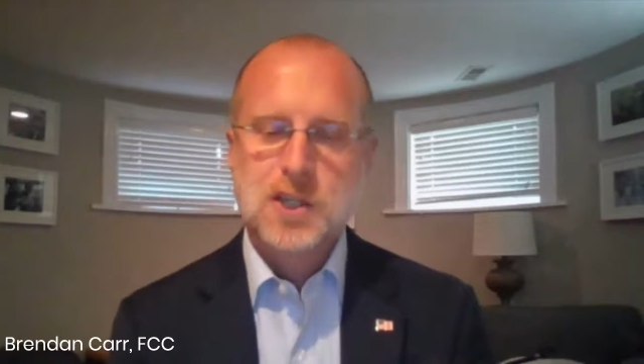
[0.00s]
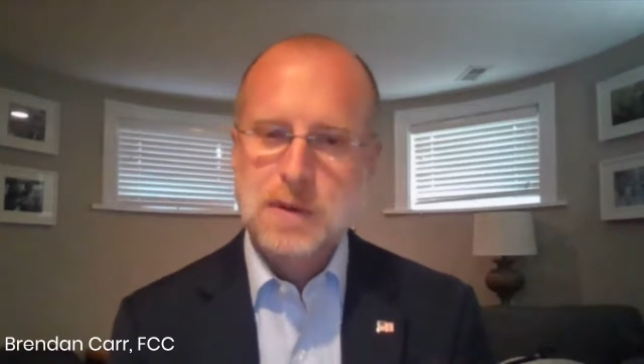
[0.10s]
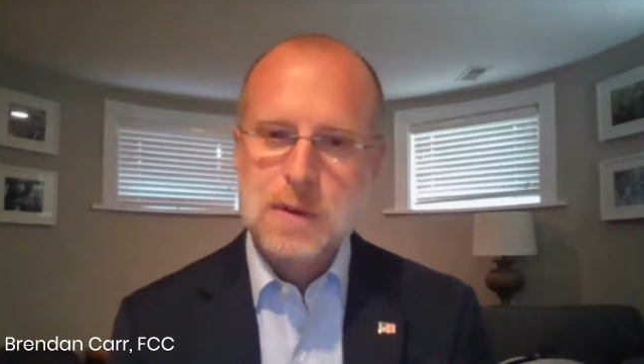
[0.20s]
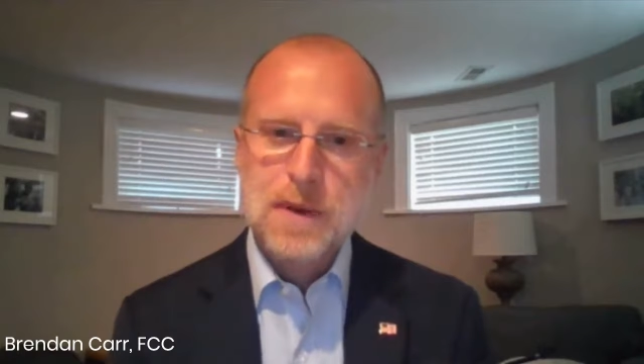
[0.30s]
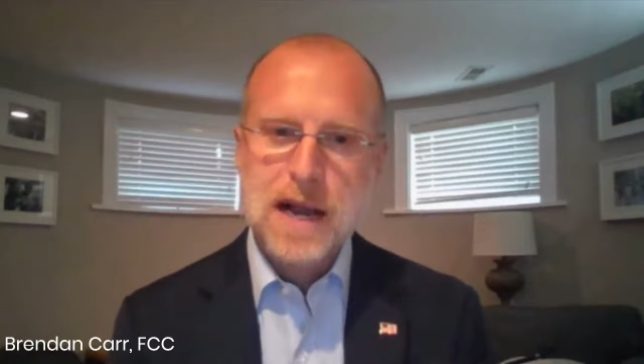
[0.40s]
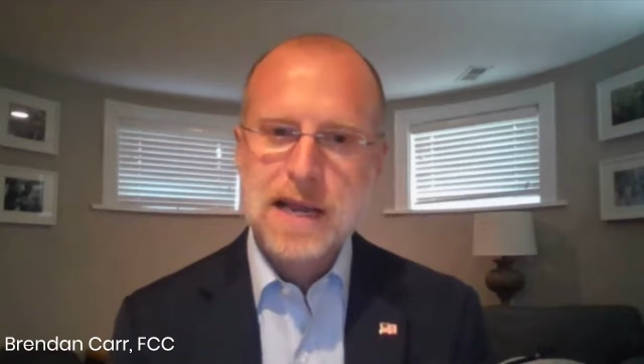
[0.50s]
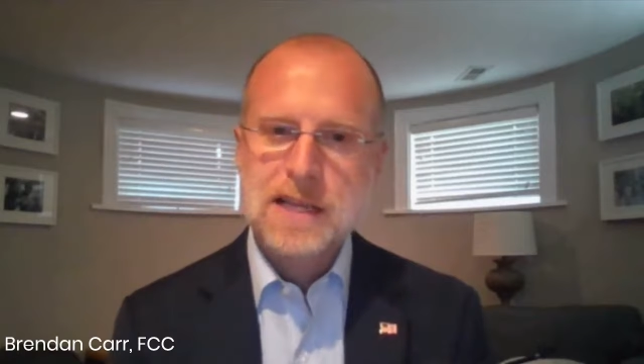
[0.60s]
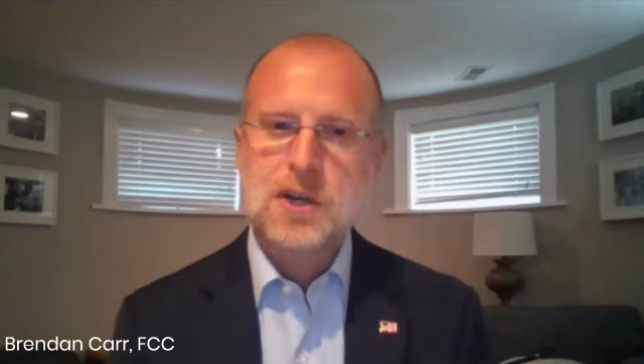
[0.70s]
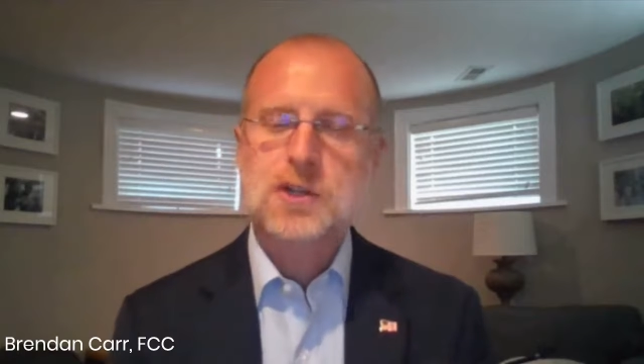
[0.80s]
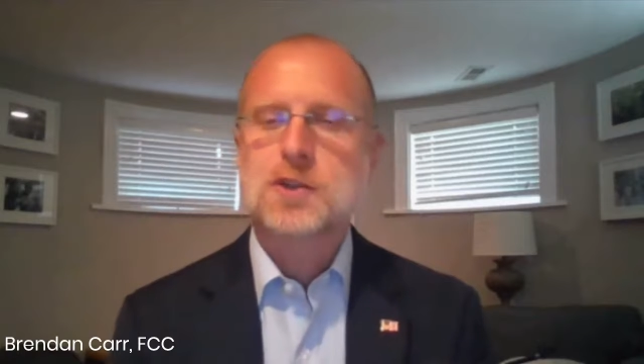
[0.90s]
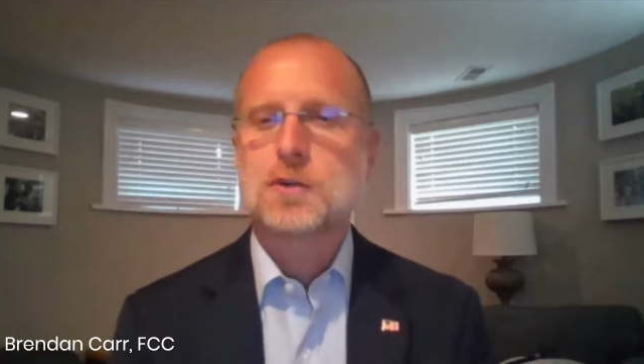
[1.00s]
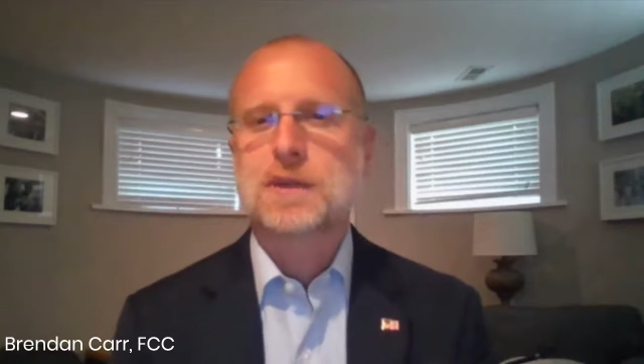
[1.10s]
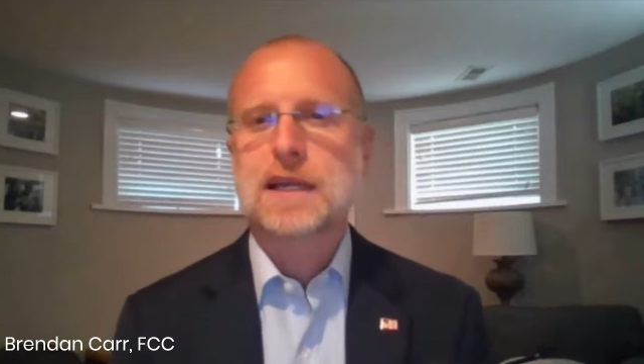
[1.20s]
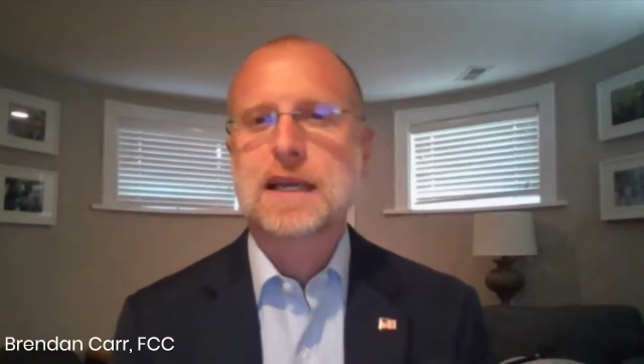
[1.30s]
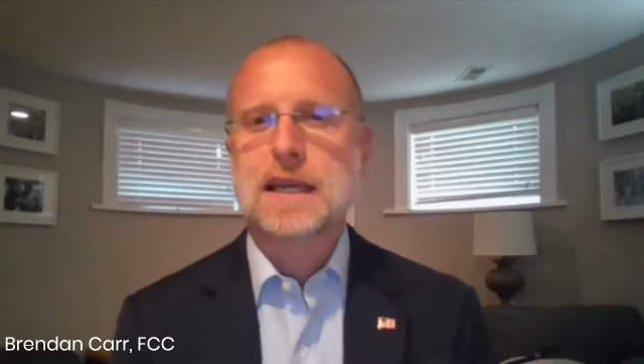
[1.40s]
Chairman Pai has also
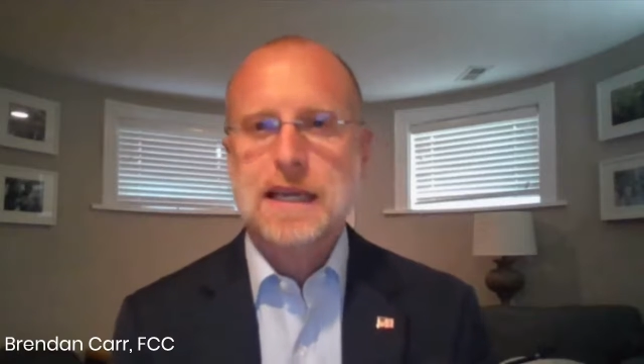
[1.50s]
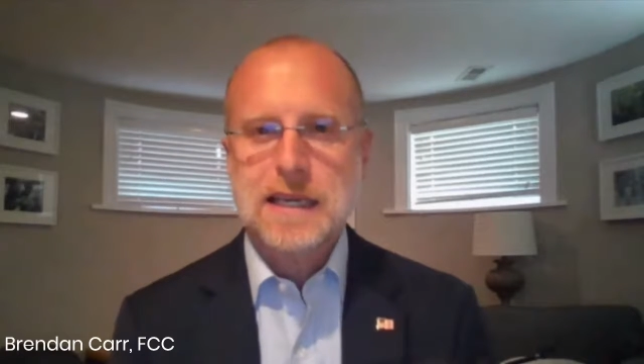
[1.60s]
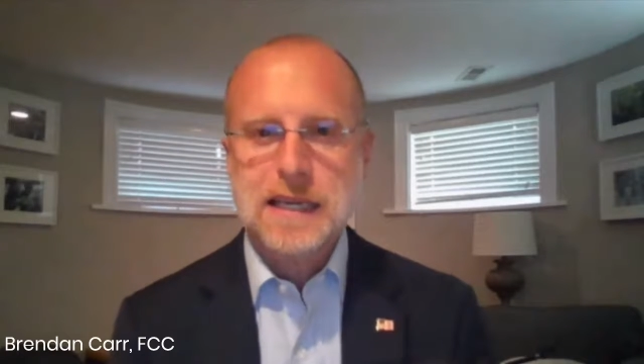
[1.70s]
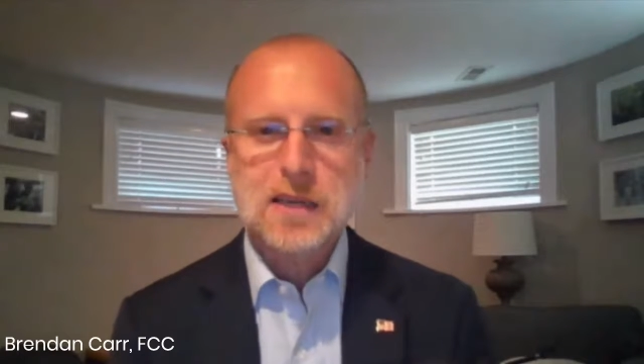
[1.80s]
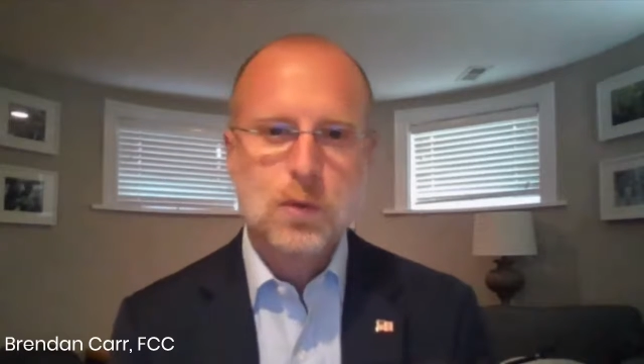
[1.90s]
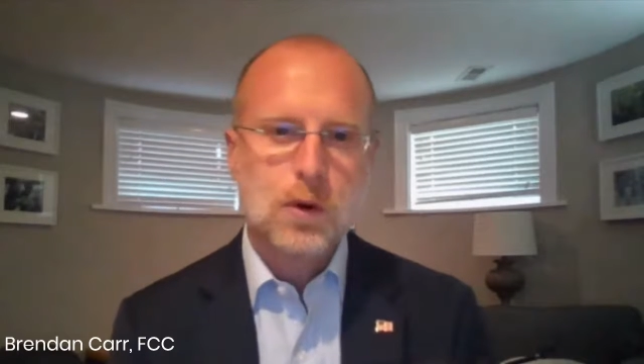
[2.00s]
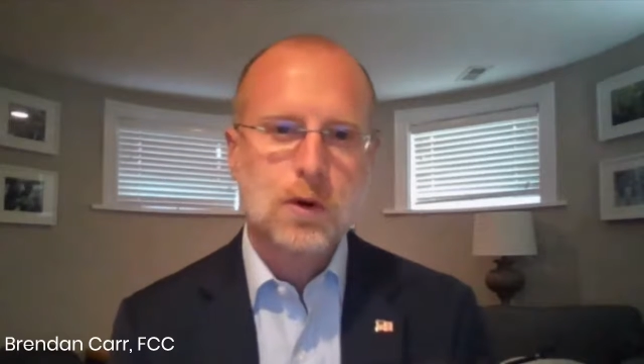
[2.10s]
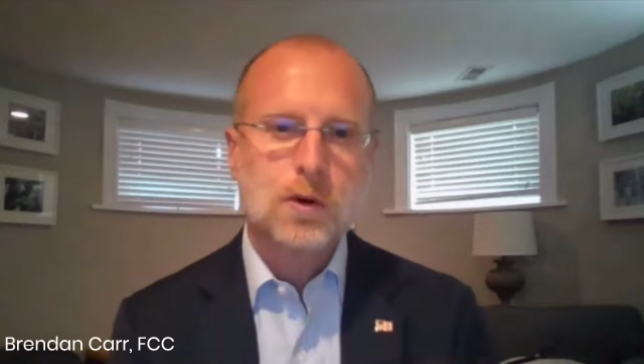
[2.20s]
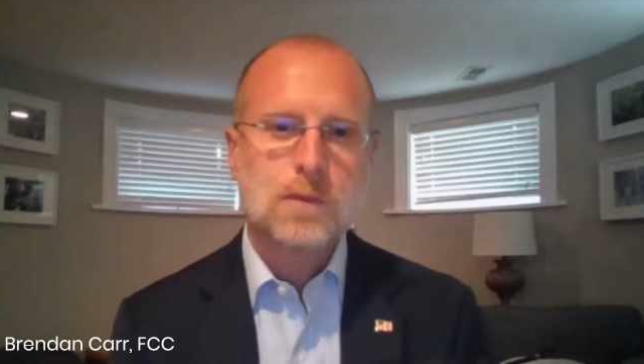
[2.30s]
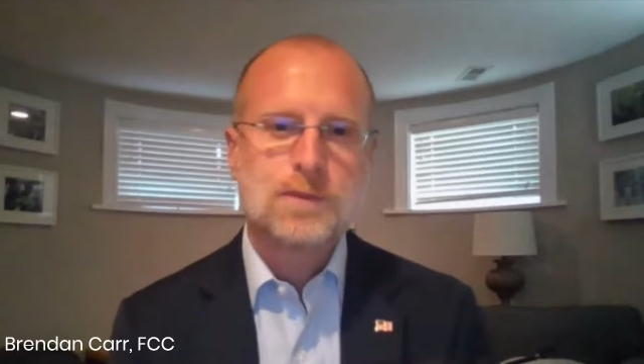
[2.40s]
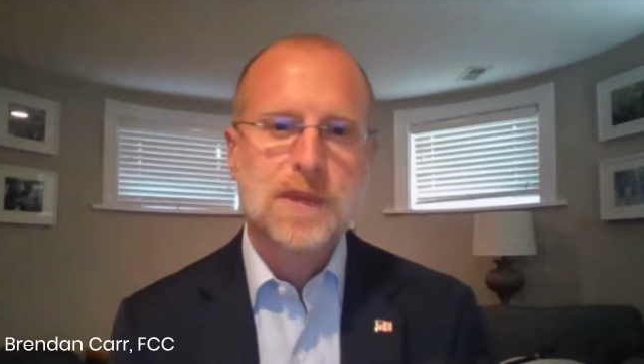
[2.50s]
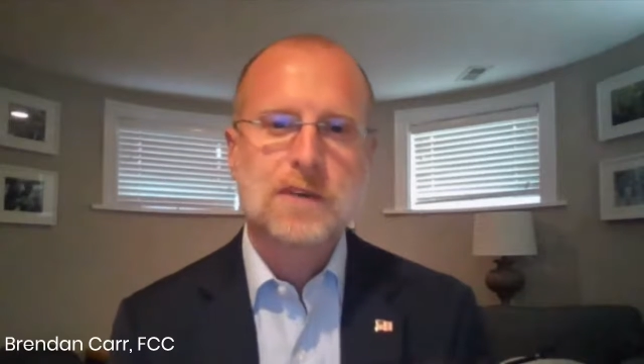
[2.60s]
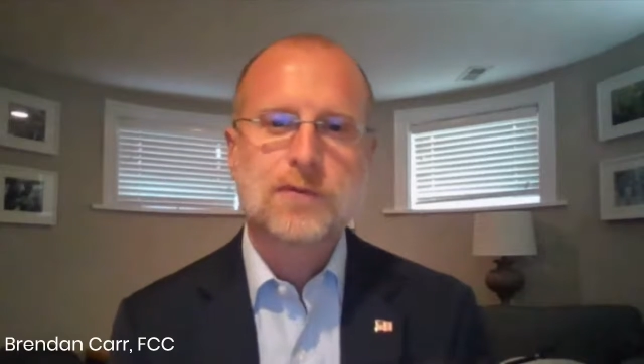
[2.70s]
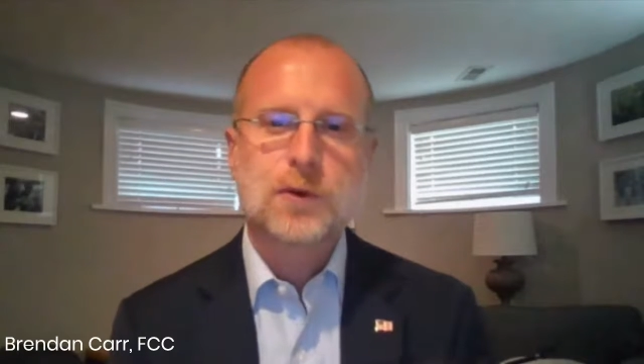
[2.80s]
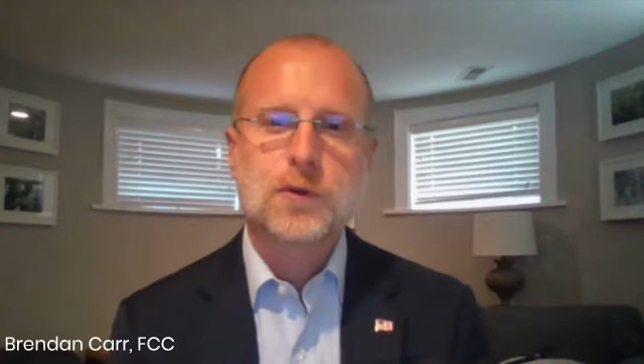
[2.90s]
played a key role
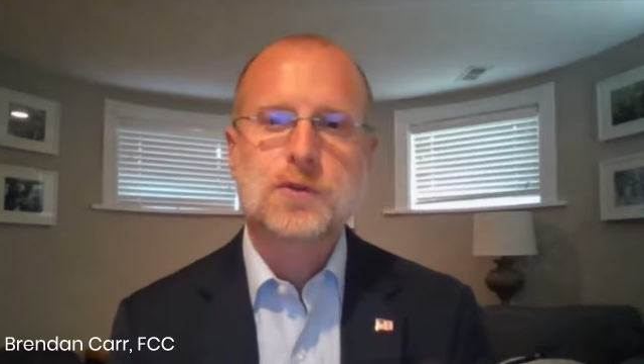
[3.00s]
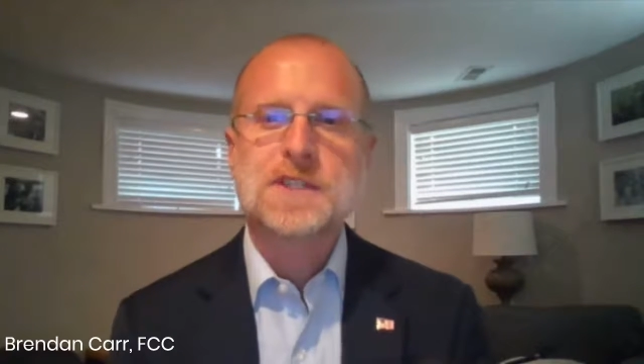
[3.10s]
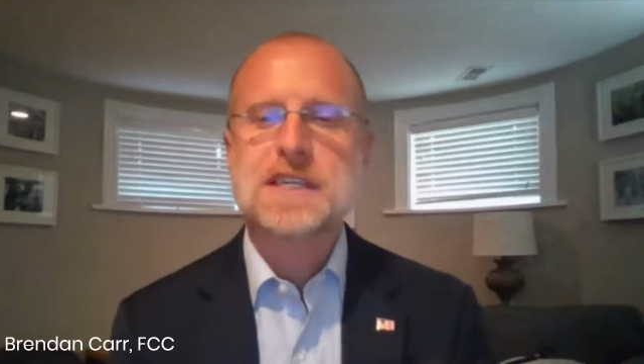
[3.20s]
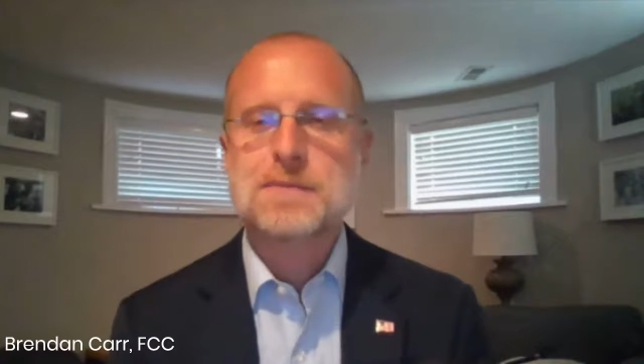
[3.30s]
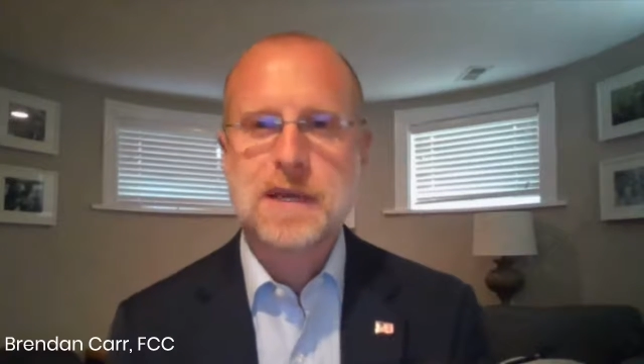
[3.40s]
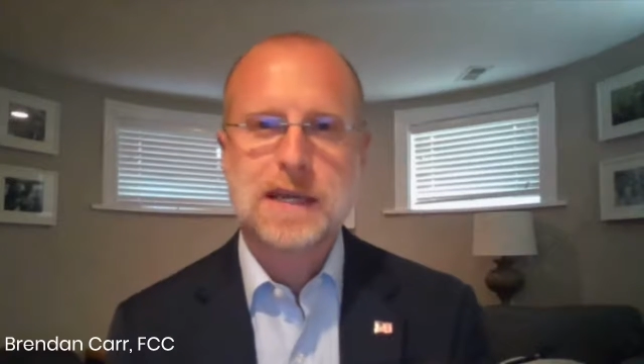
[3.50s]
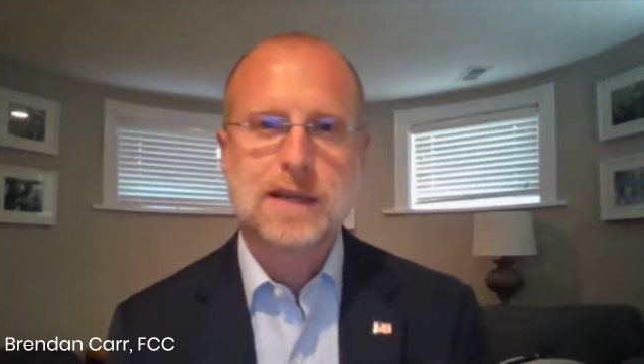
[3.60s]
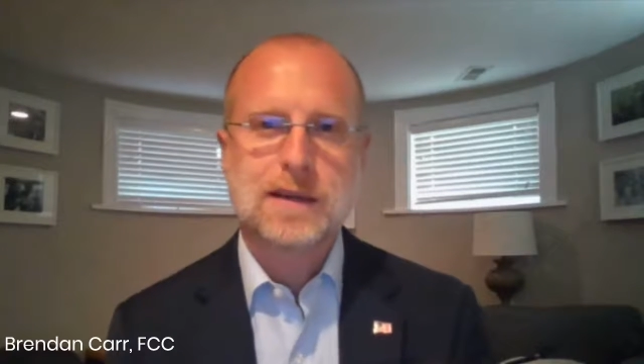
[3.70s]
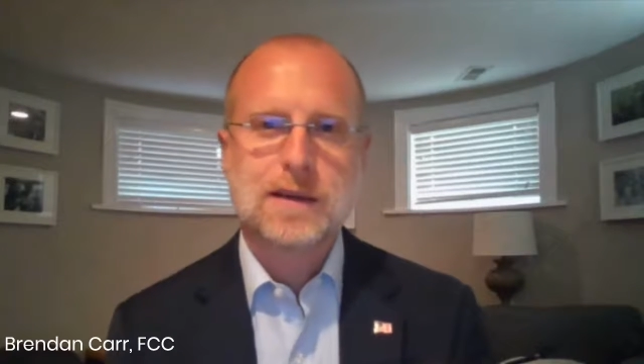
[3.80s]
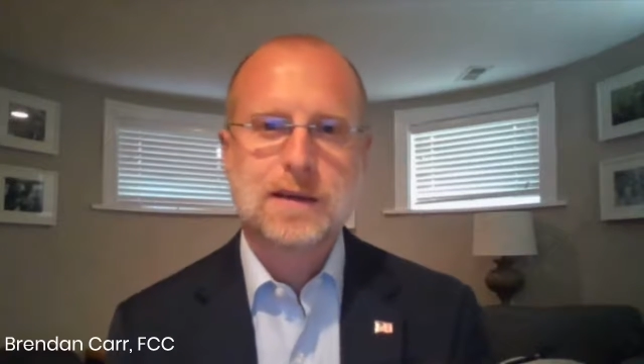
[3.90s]
in further deepening